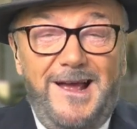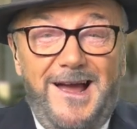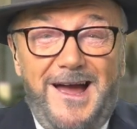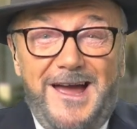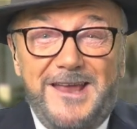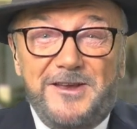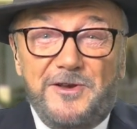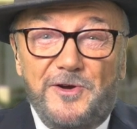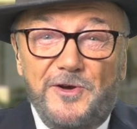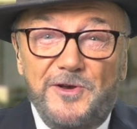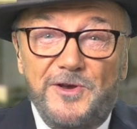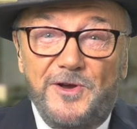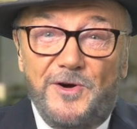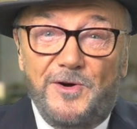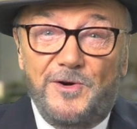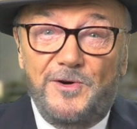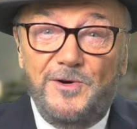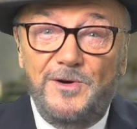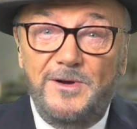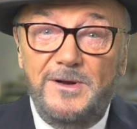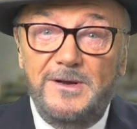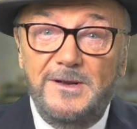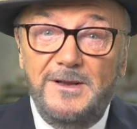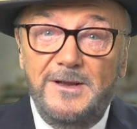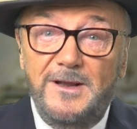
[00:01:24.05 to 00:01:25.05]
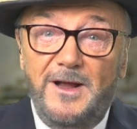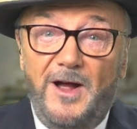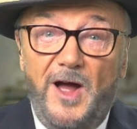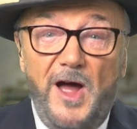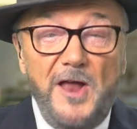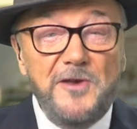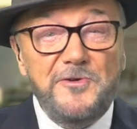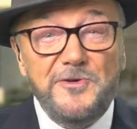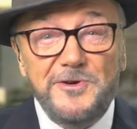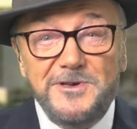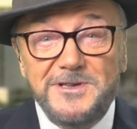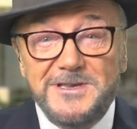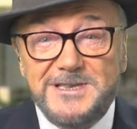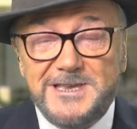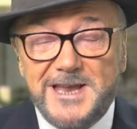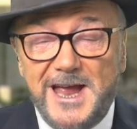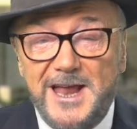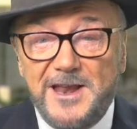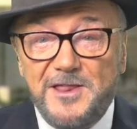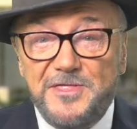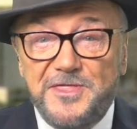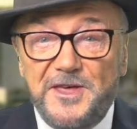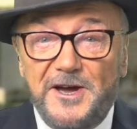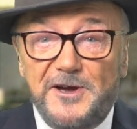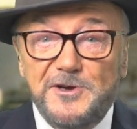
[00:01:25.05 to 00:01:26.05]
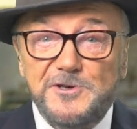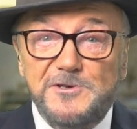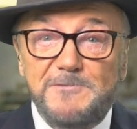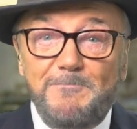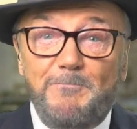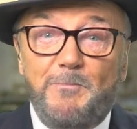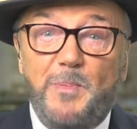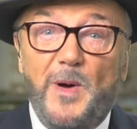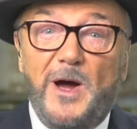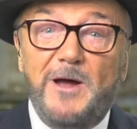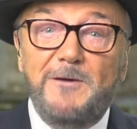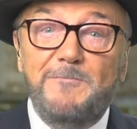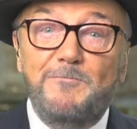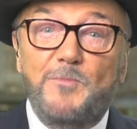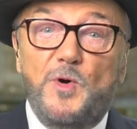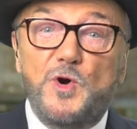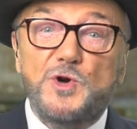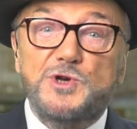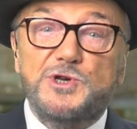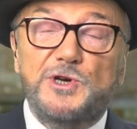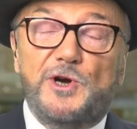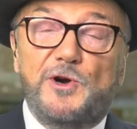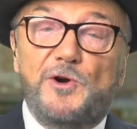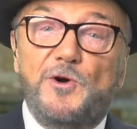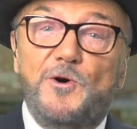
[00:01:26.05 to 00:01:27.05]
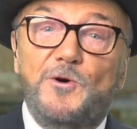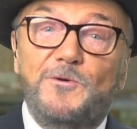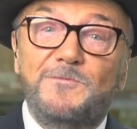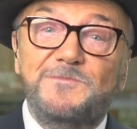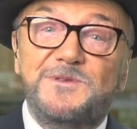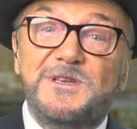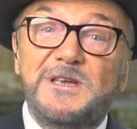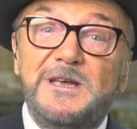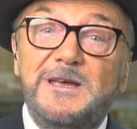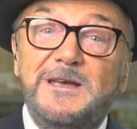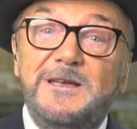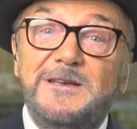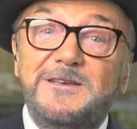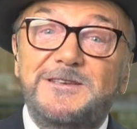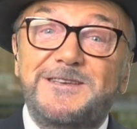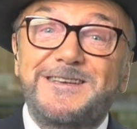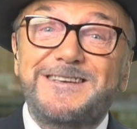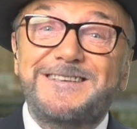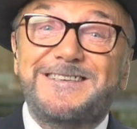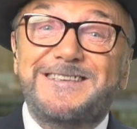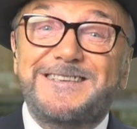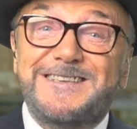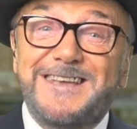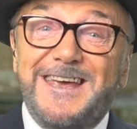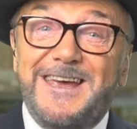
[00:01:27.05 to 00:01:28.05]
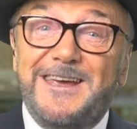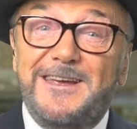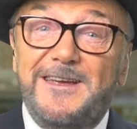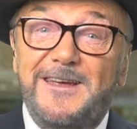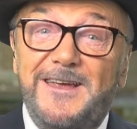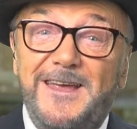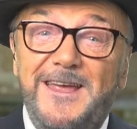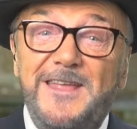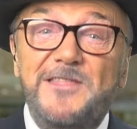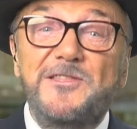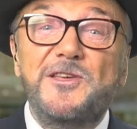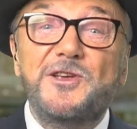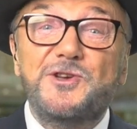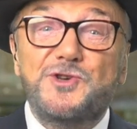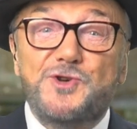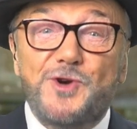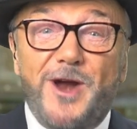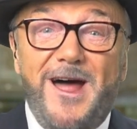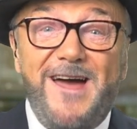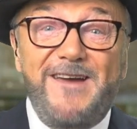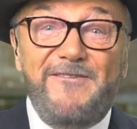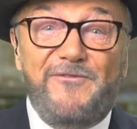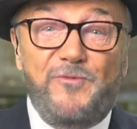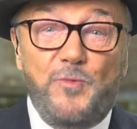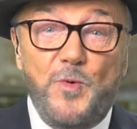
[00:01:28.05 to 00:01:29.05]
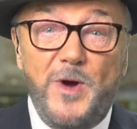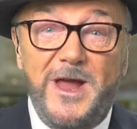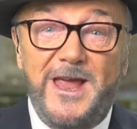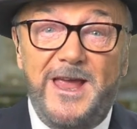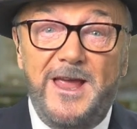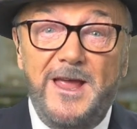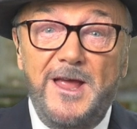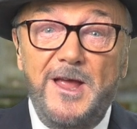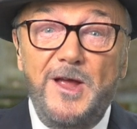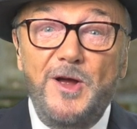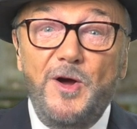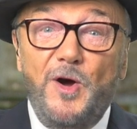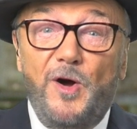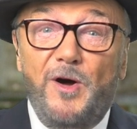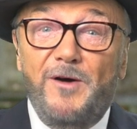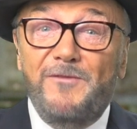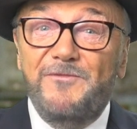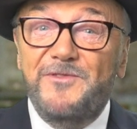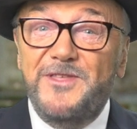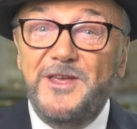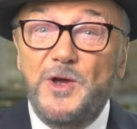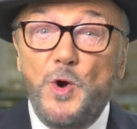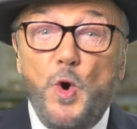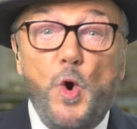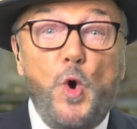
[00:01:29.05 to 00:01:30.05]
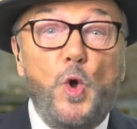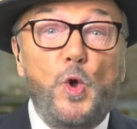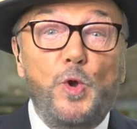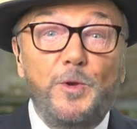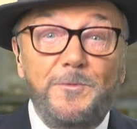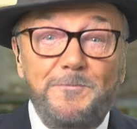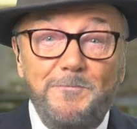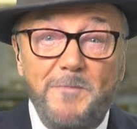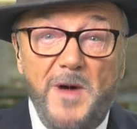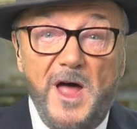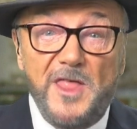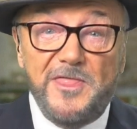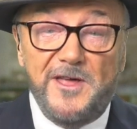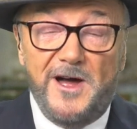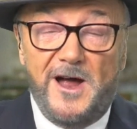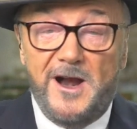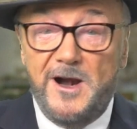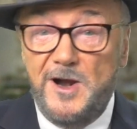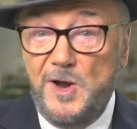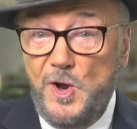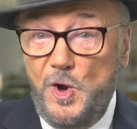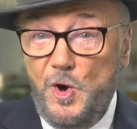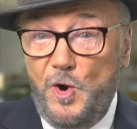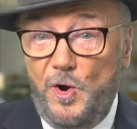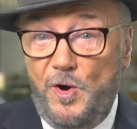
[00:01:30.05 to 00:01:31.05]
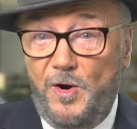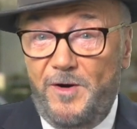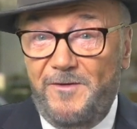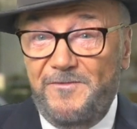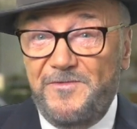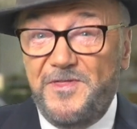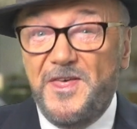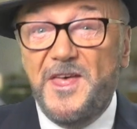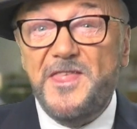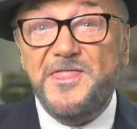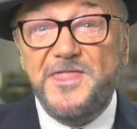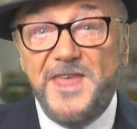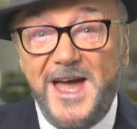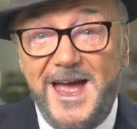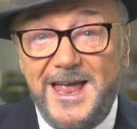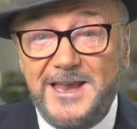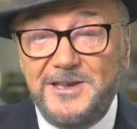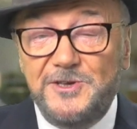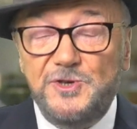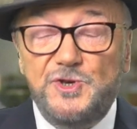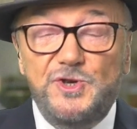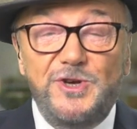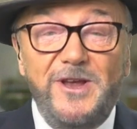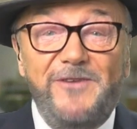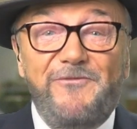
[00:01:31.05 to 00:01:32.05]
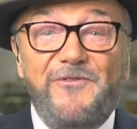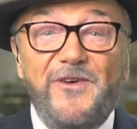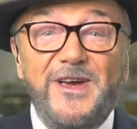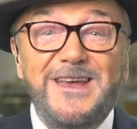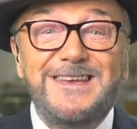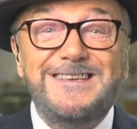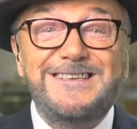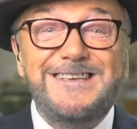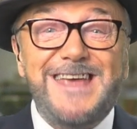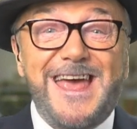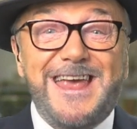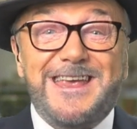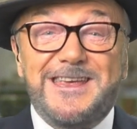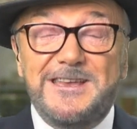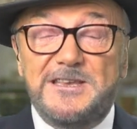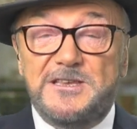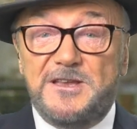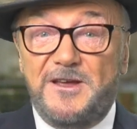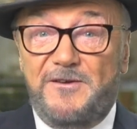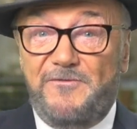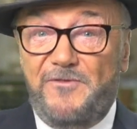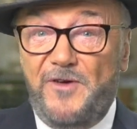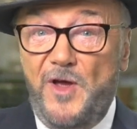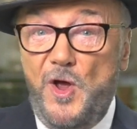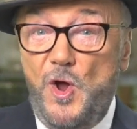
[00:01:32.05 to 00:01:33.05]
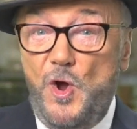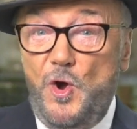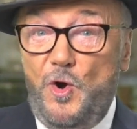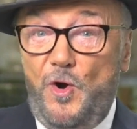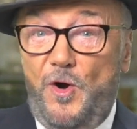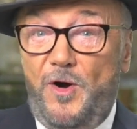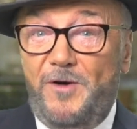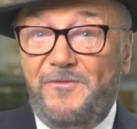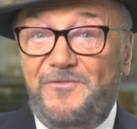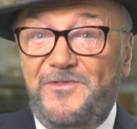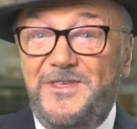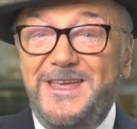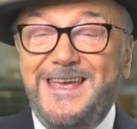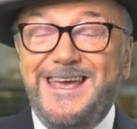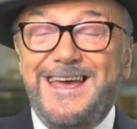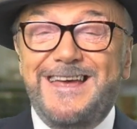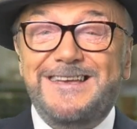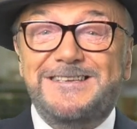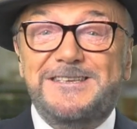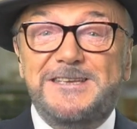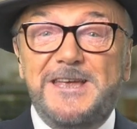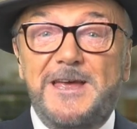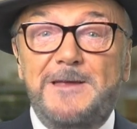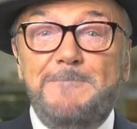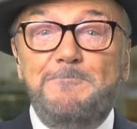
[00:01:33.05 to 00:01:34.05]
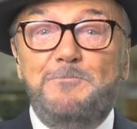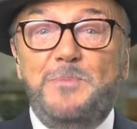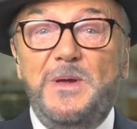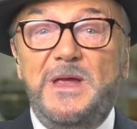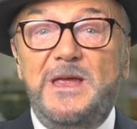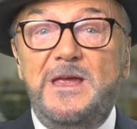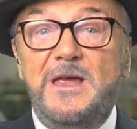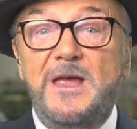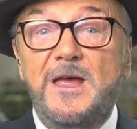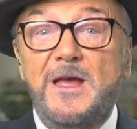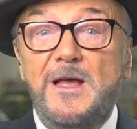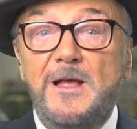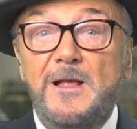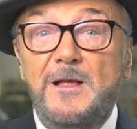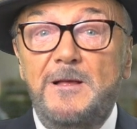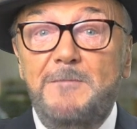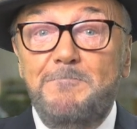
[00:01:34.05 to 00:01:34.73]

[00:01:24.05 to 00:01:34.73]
I don't know, £110,000 motorhomes to sit in the driveway of the old mother of the then chief executive of the SNP,